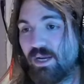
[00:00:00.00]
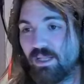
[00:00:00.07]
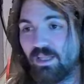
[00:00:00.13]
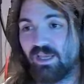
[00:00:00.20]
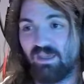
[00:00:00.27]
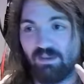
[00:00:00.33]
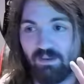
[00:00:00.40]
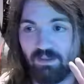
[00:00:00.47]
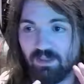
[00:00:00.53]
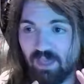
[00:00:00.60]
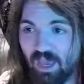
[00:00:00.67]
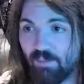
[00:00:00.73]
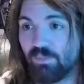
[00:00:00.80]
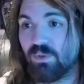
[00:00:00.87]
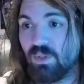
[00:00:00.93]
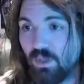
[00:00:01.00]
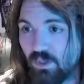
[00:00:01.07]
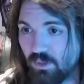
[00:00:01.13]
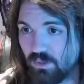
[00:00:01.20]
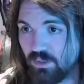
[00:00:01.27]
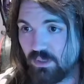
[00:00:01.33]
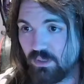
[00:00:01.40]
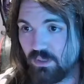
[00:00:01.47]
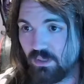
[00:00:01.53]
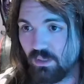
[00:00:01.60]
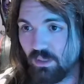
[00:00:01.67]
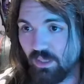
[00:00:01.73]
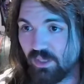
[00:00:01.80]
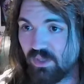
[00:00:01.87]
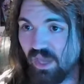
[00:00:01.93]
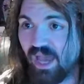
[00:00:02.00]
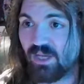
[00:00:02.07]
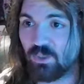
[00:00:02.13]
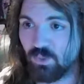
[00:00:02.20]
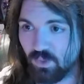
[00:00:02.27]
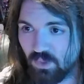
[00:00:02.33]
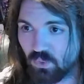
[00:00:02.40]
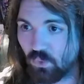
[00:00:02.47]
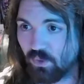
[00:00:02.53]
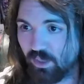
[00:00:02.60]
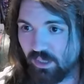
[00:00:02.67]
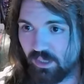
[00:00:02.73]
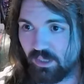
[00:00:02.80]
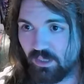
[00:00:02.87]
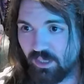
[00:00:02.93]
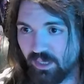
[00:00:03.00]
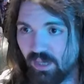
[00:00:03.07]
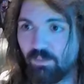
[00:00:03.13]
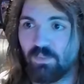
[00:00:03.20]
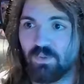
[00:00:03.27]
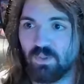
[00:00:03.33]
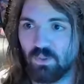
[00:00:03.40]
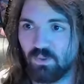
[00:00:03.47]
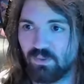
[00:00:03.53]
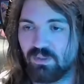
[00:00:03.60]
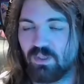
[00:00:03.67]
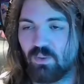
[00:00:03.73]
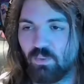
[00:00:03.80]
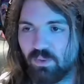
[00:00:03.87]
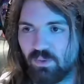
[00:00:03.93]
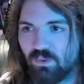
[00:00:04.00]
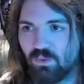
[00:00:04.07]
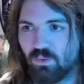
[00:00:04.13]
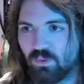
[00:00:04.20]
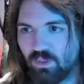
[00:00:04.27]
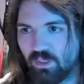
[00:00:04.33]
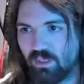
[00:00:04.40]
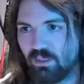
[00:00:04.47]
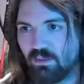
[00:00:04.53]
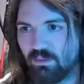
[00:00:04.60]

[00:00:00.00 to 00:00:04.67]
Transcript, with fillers: like the episodes, like the actual story, like episodes, like where there's like,